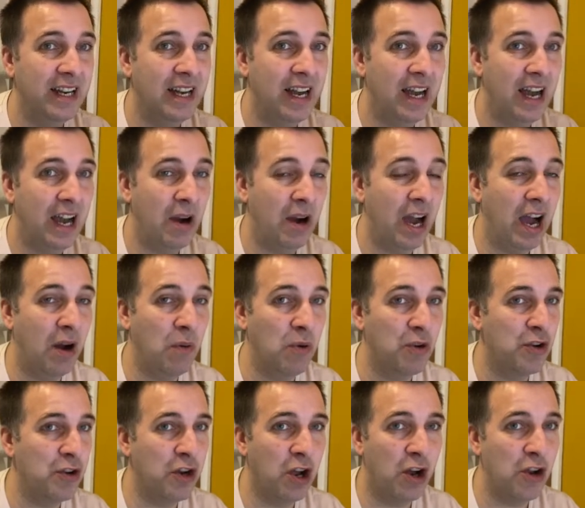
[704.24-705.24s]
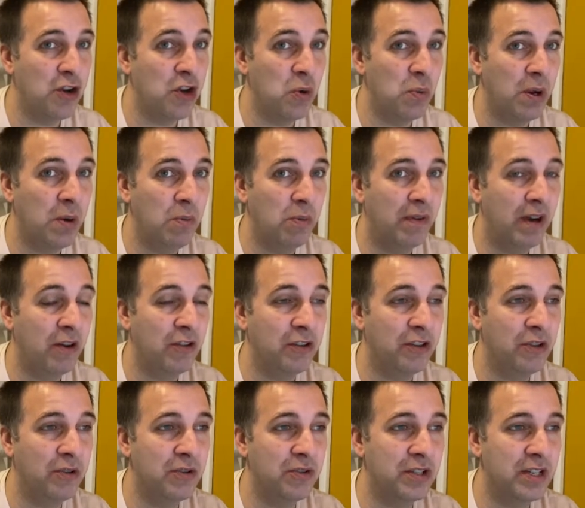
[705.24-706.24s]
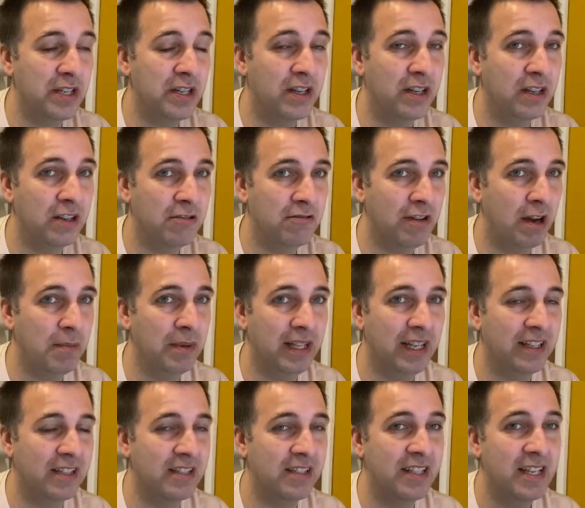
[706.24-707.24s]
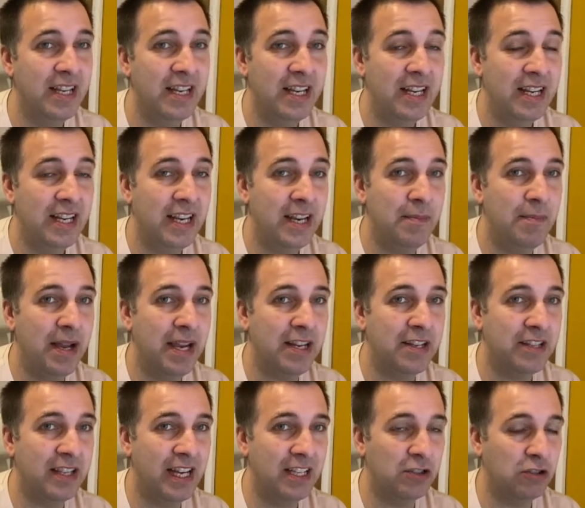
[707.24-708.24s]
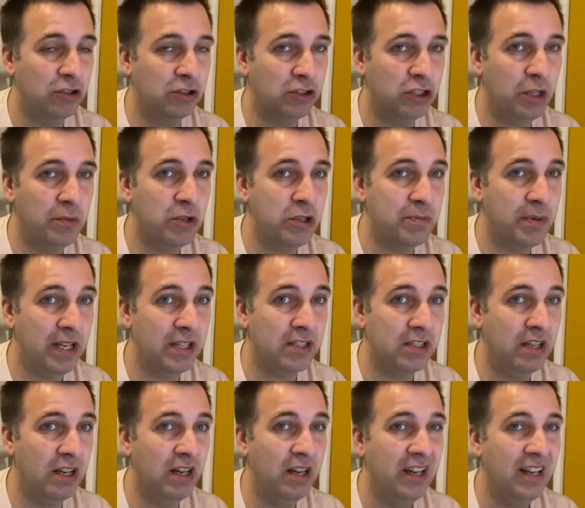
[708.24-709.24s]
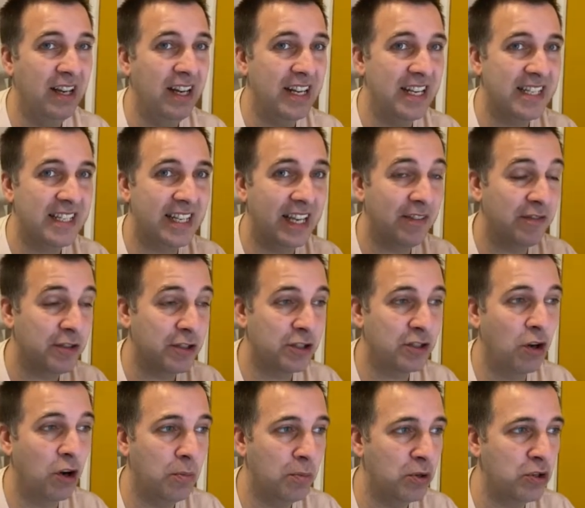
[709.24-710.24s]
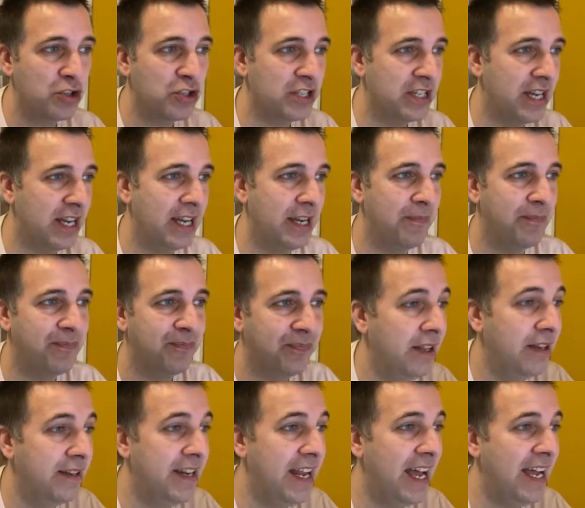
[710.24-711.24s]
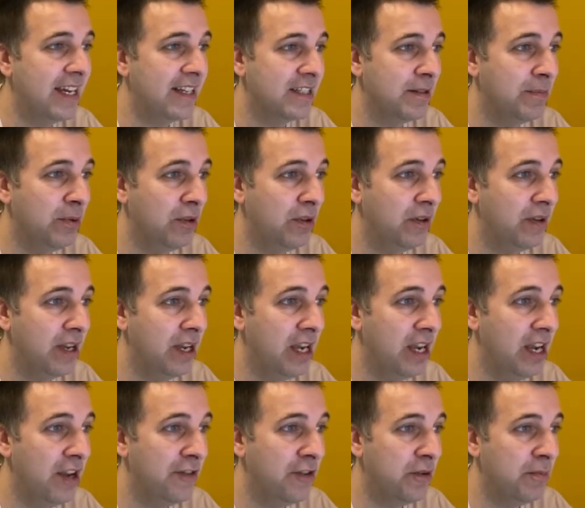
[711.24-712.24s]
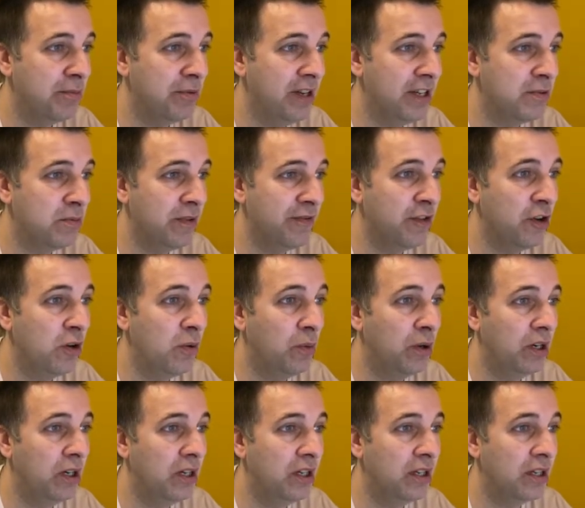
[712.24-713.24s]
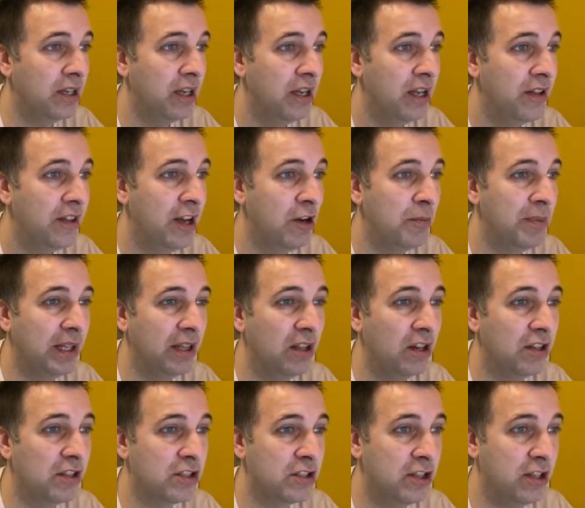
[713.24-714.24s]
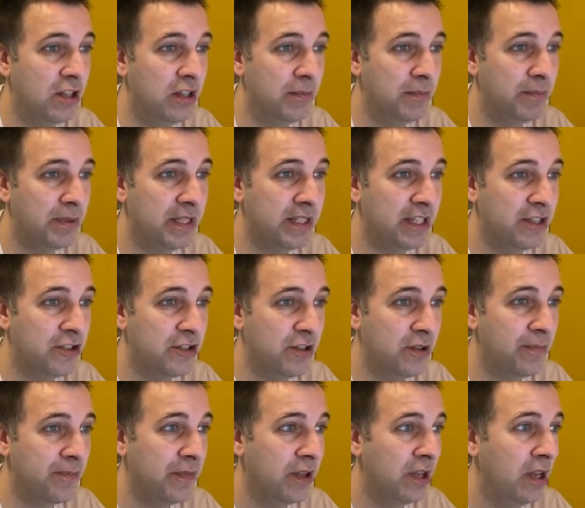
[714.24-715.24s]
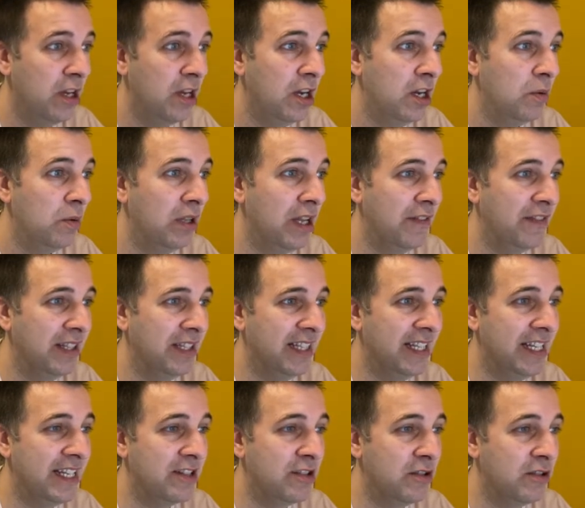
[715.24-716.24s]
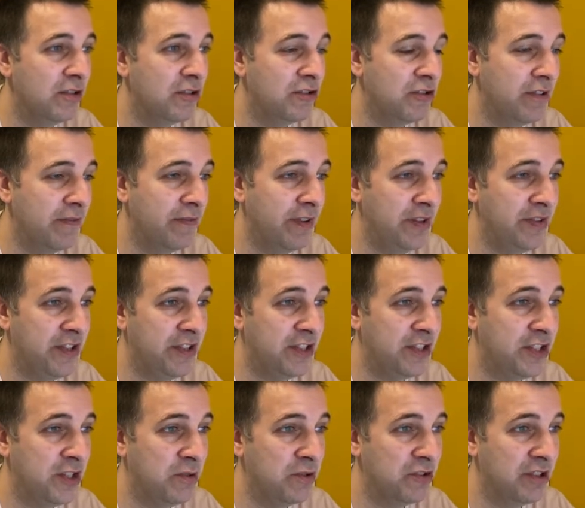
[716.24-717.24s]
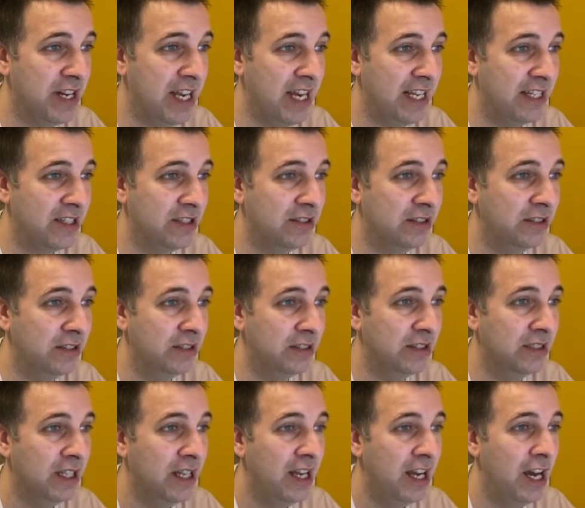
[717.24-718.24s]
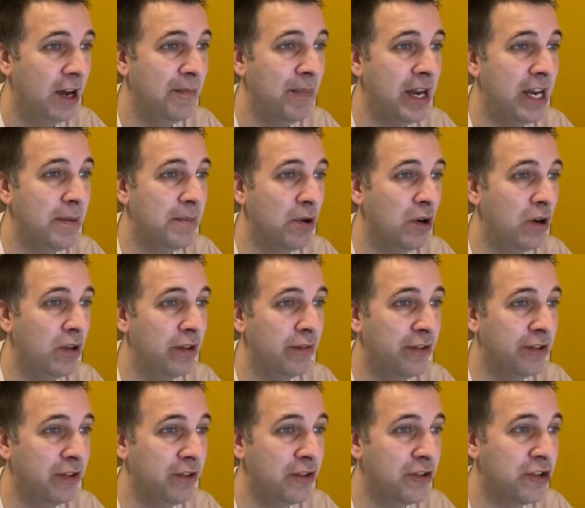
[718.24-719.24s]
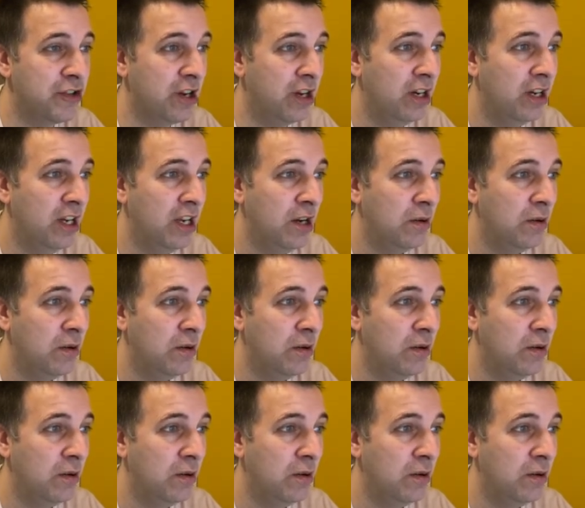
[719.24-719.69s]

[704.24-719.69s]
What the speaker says: I would not do it without using Grammarly, because it makes the article so much better and it saves so much time. Next, I put, if you're impressed with your work, there will be long-term position. We'll have at least 150 to 200 articles and many more in the future.